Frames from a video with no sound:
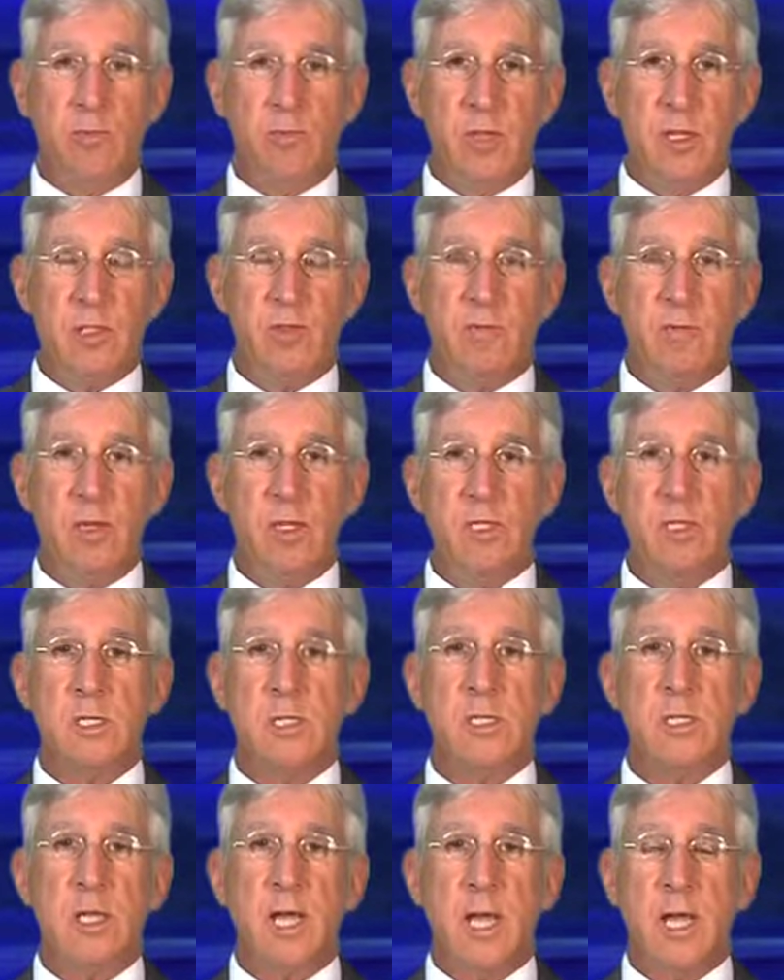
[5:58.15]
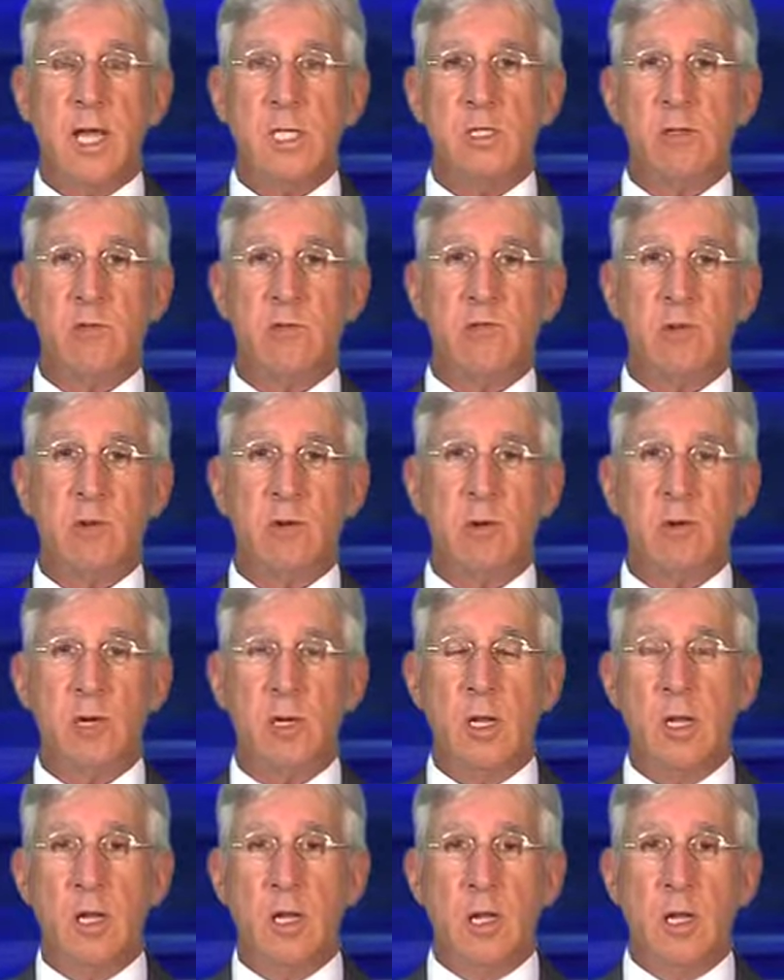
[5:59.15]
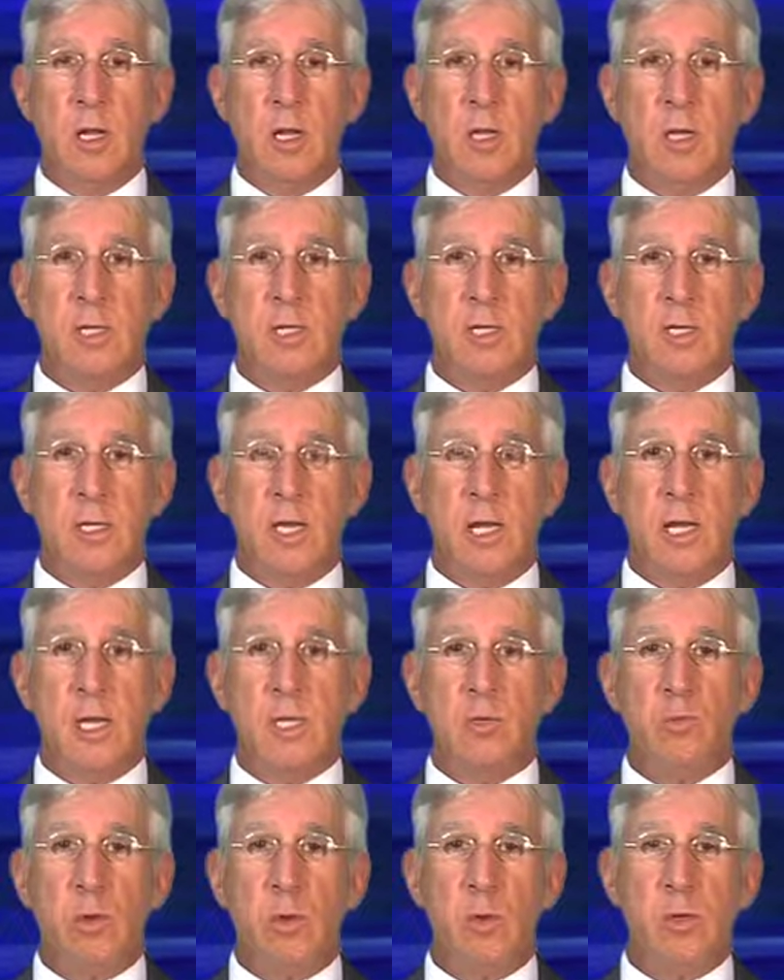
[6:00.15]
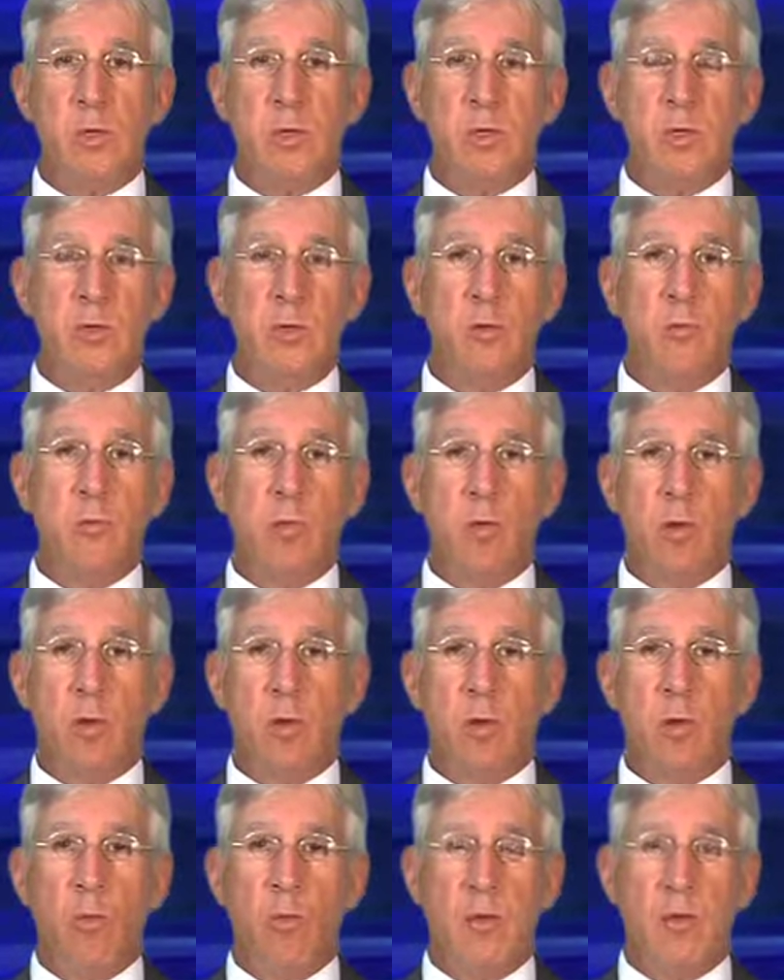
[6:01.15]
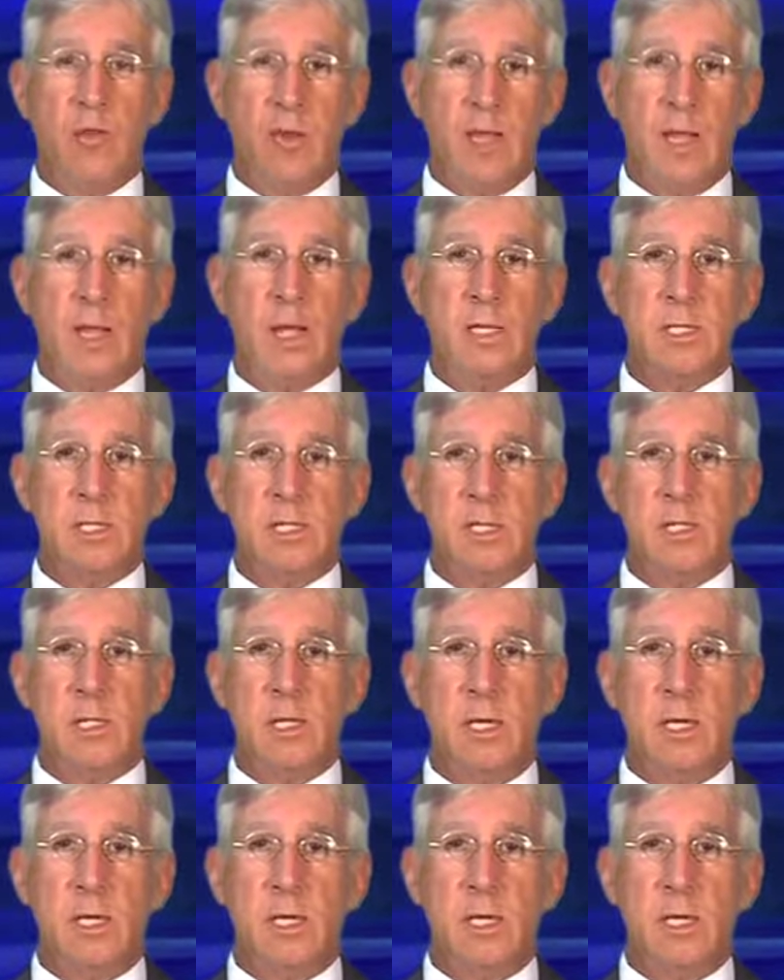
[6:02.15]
these funds in a tax-deferred status, we were able to do more with less,